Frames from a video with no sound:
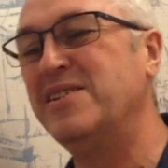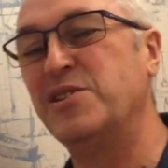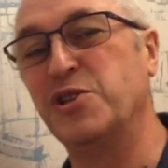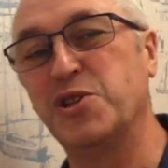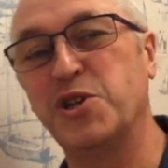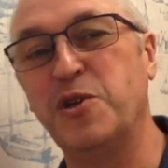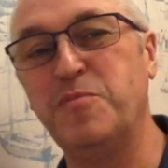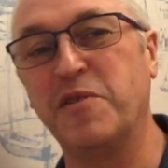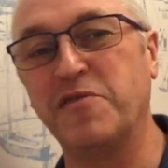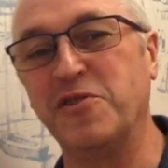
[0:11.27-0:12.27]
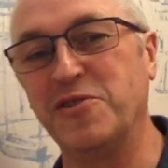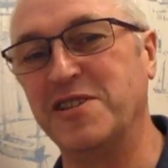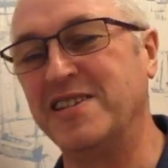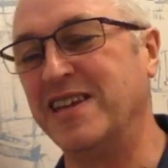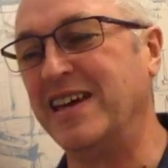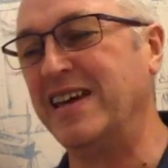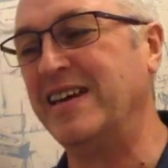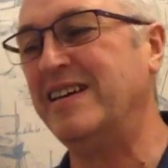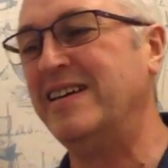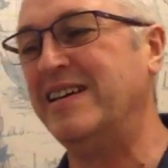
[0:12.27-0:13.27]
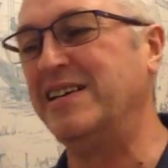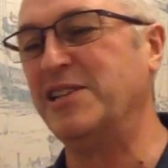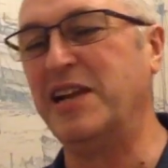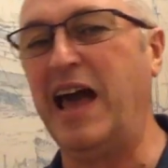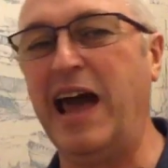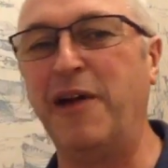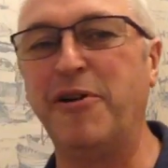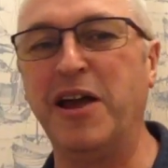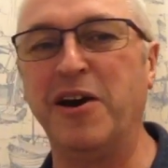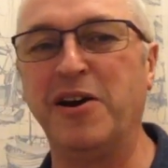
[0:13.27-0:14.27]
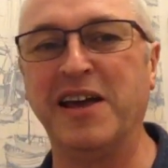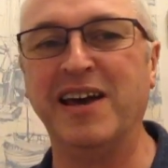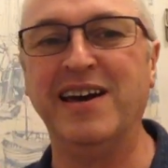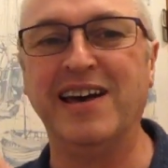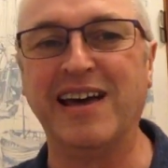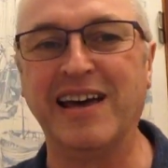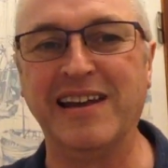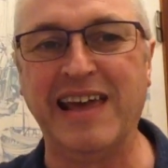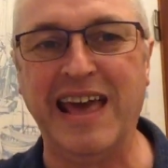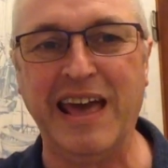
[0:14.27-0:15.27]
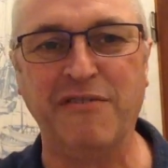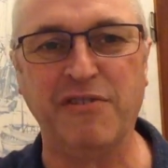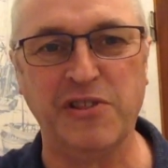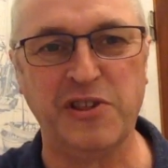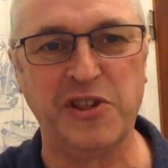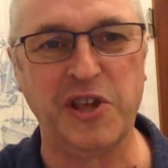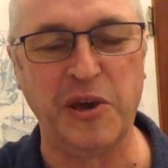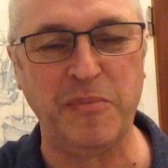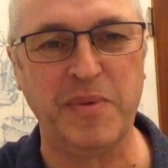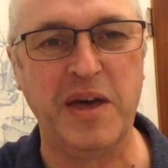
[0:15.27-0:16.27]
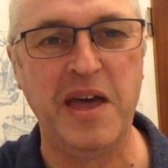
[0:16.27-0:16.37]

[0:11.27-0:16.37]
The soap I've got today is an Ariana and Evans soap,